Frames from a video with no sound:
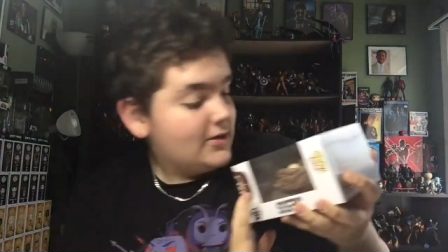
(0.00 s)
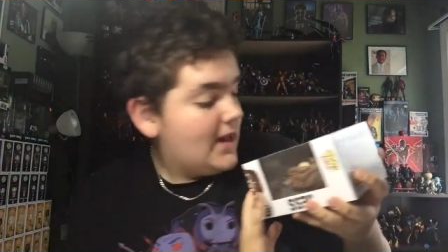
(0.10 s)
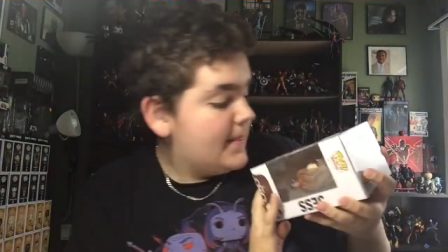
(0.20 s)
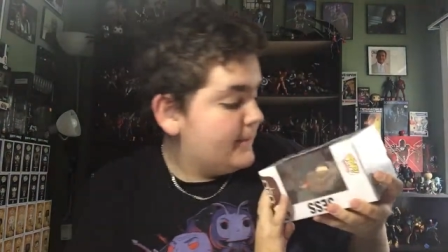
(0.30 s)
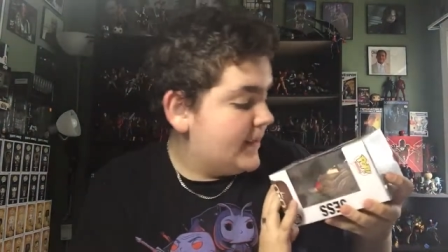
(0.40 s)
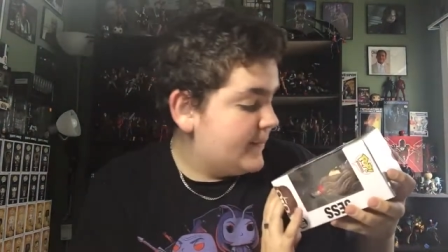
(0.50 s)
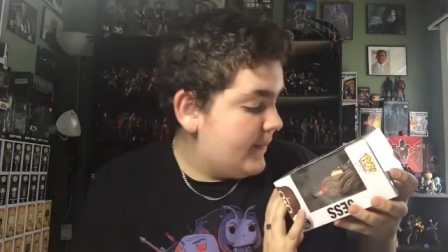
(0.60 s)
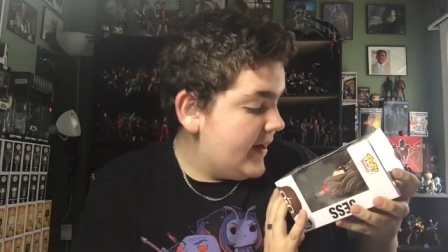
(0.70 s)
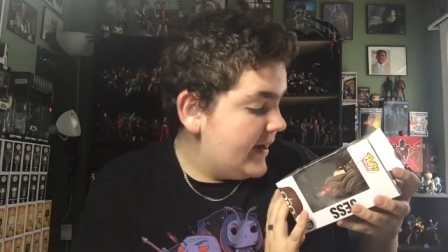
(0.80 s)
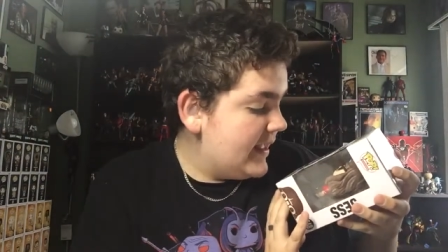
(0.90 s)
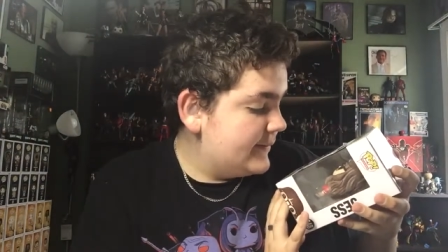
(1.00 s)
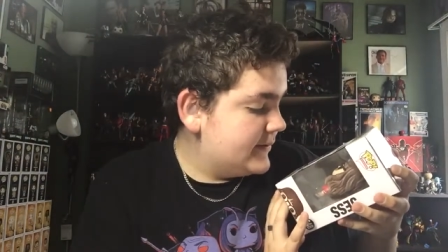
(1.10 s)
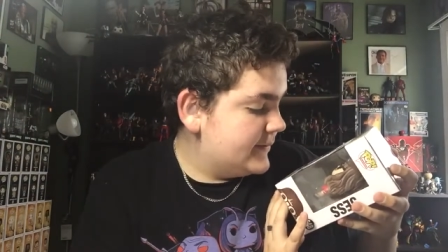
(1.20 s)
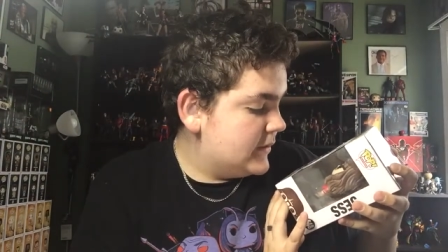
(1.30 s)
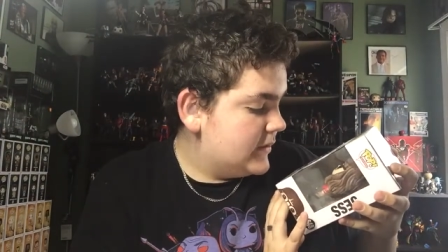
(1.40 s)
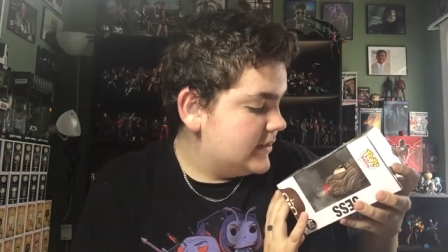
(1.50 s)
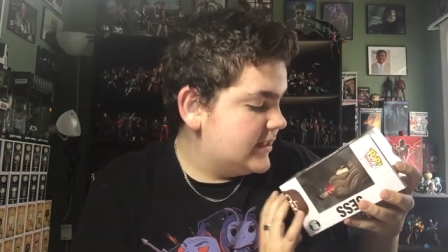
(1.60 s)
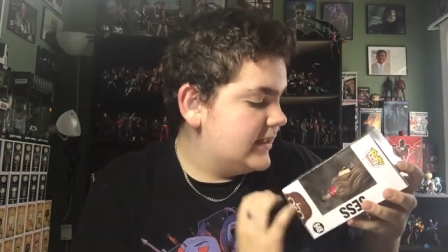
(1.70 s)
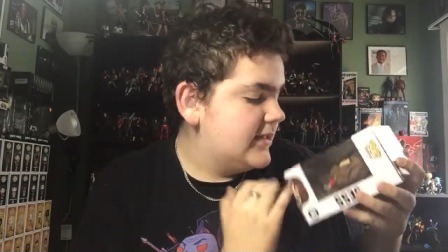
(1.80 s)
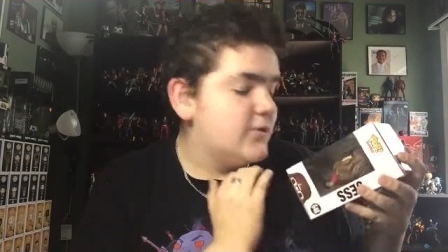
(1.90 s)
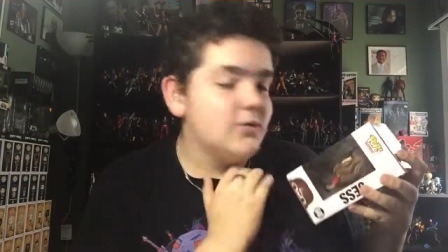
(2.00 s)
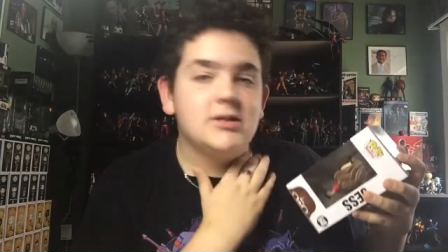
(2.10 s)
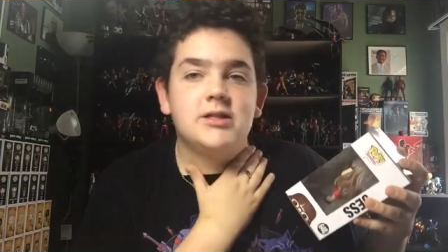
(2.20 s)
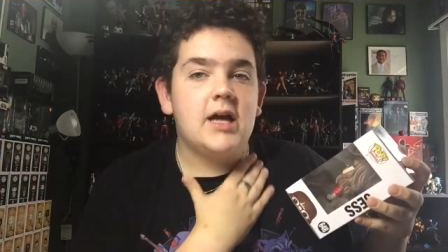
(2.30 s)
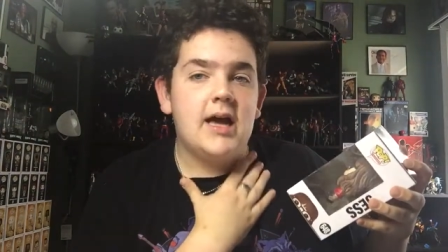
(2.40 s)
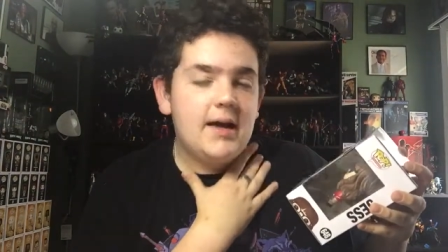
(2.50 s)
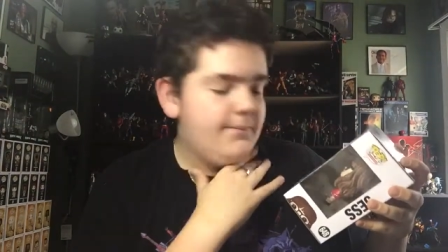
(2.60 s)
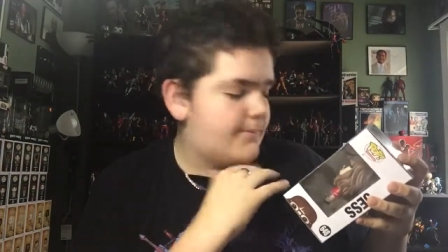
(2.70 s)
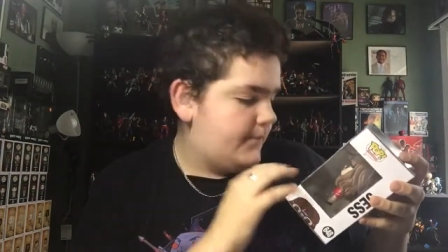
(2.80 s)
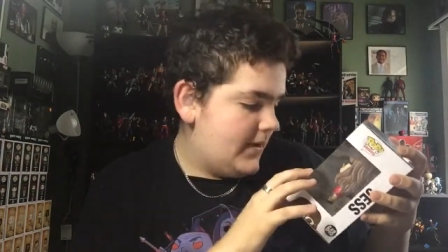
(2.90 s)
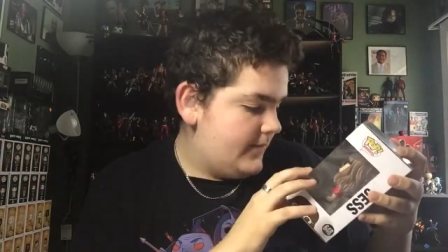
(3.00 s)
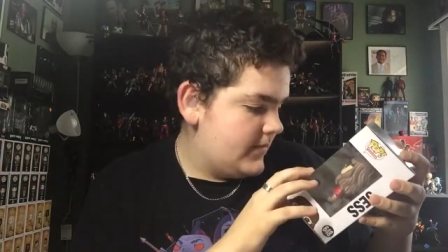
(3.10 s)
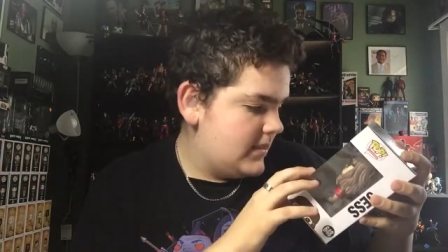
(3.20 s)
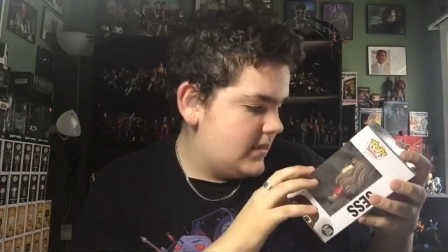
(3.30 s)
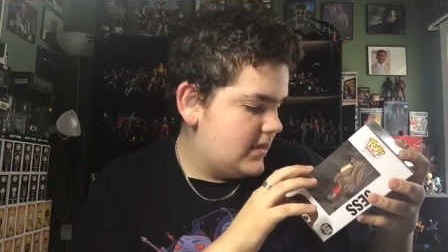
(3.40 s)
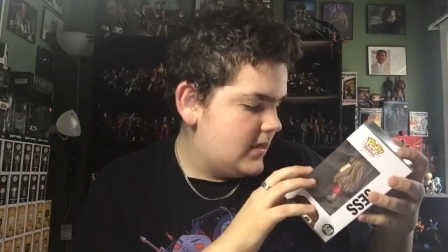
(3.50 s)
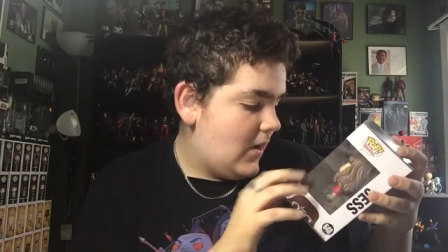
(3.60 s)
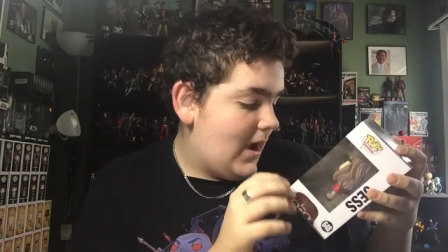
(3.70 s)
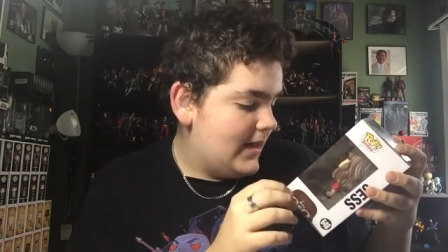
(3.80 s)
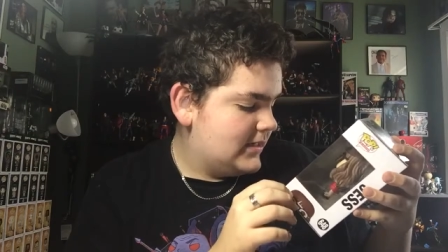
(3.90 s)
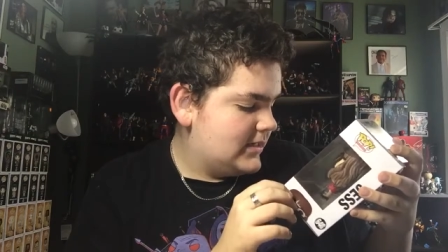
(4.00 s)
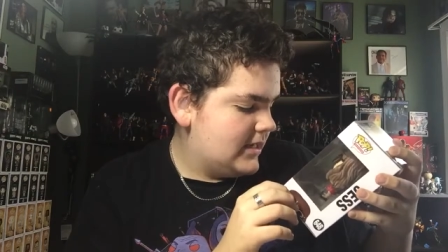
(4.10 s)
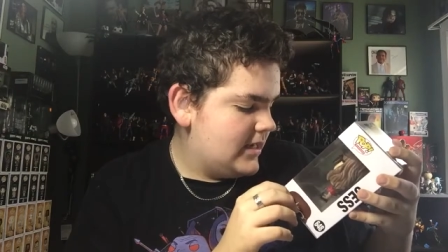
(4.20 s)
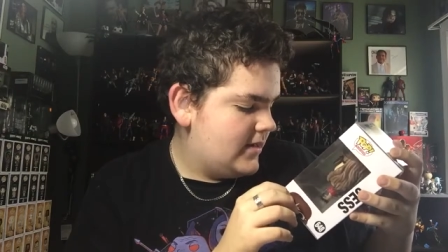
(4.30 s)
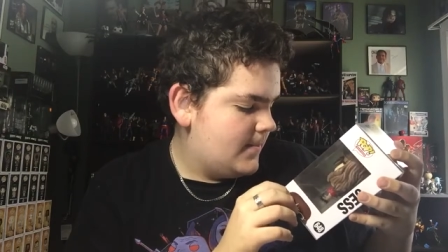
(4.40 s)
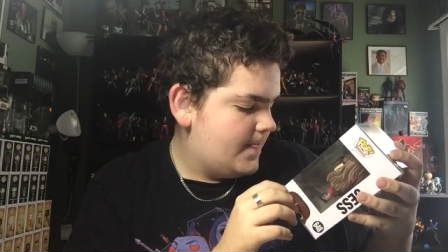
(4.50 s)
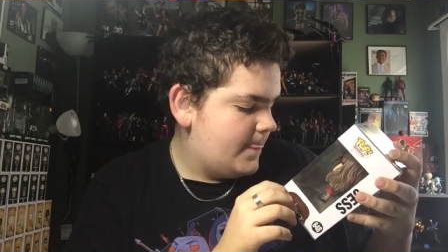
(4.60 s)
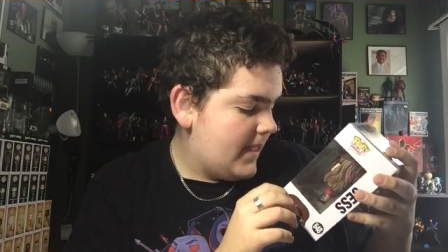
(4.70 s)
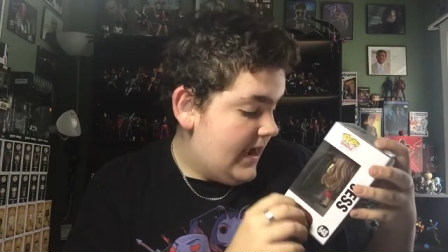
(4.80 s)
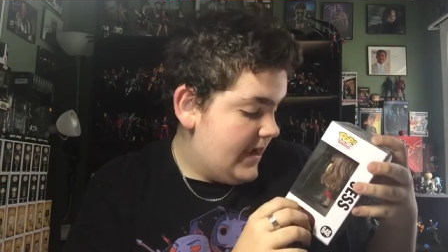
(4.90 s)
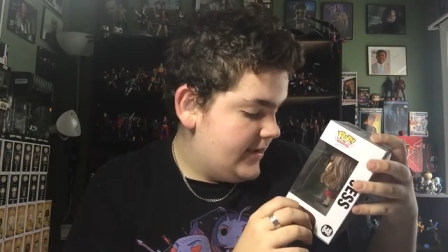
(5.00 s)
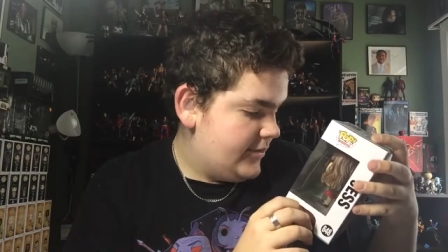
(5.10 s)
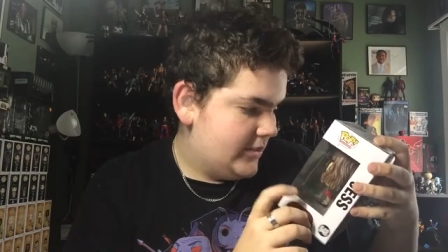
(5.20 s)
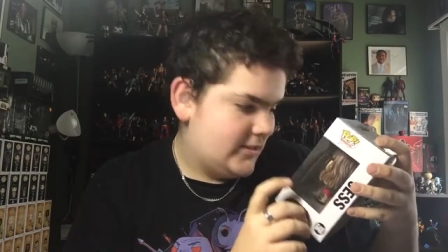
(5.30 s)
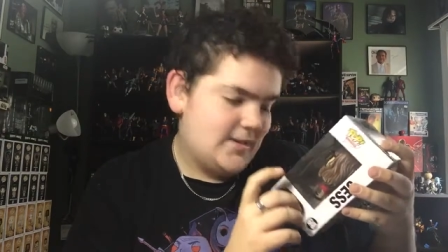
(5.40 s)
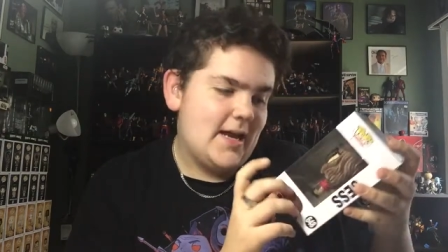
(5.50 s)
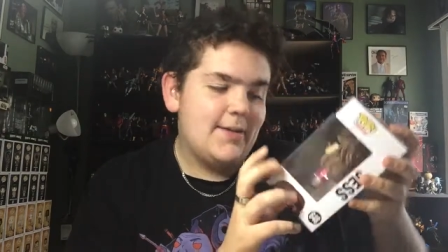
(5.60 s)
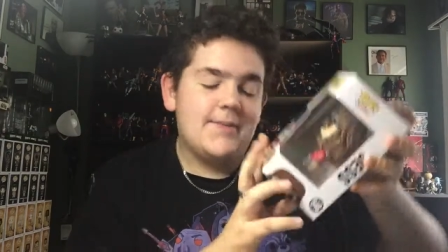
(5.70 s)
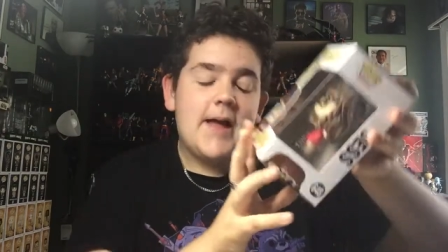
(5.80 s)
Not the best paint apps I'm noticing, like towards the top, but honestly, I just I'm